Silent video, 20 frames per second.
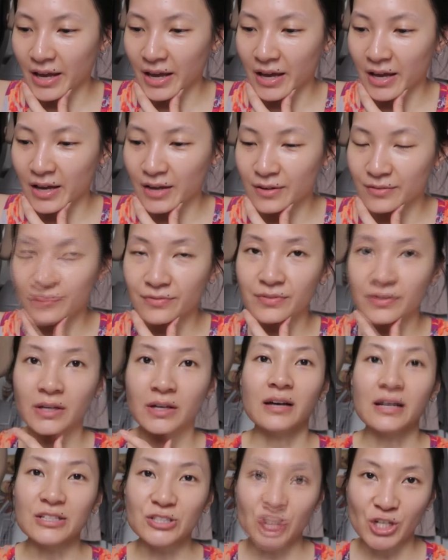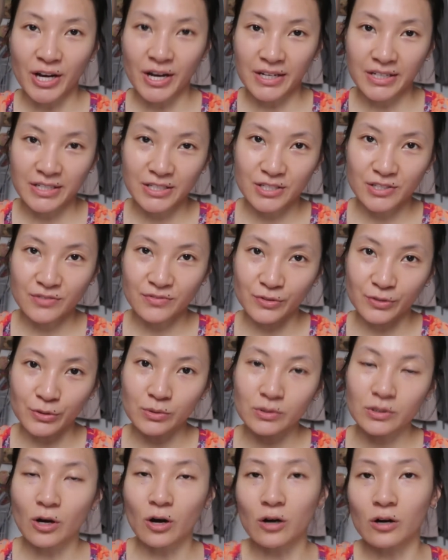have a Chinese
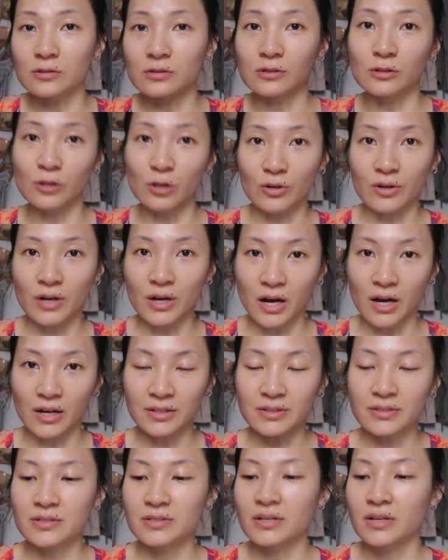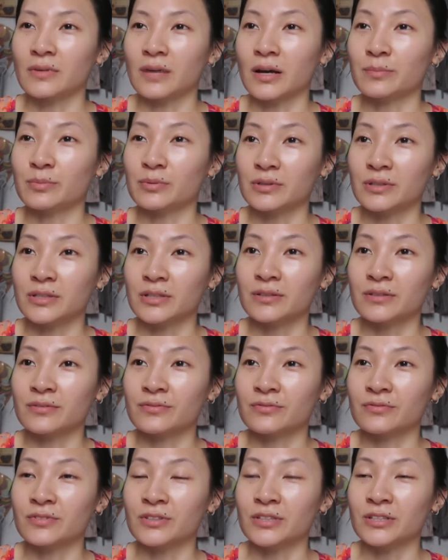fruit called longans. I believe
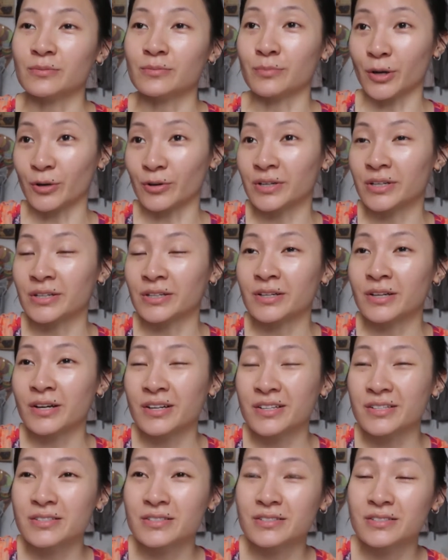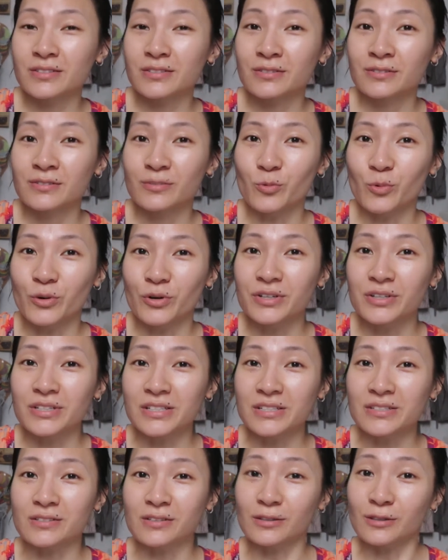the Americanized word
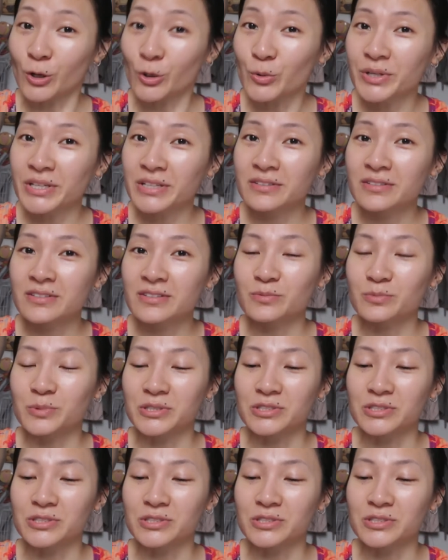is Logans,